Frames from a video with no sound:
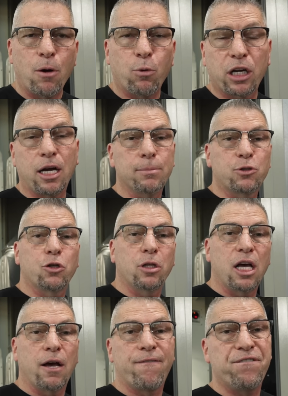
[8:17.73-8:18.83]
And when it comes to
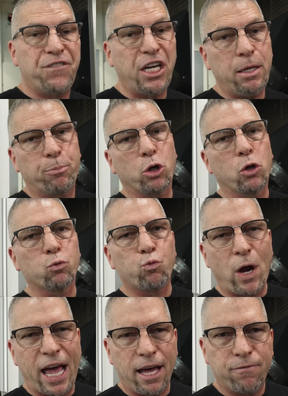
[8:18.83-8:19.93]
the feed per
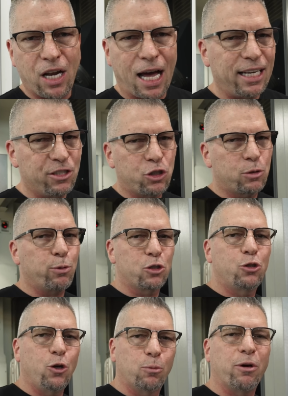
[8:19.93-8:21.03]
rev, not inches per
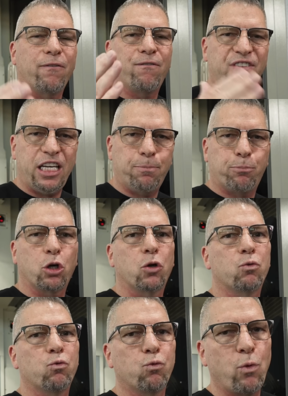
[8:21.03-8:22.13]
tooth, but feed
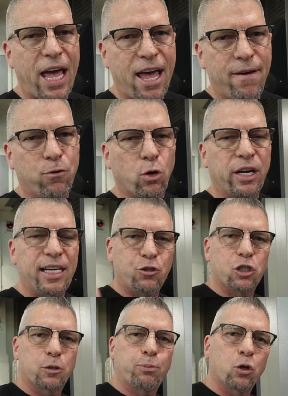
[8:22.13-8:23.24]
per rev or
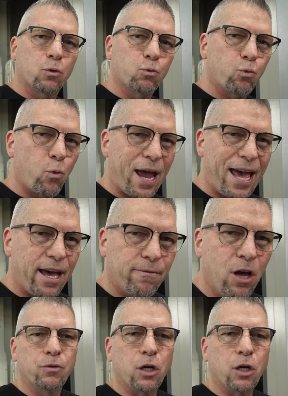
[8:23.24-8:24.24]
inches per rev,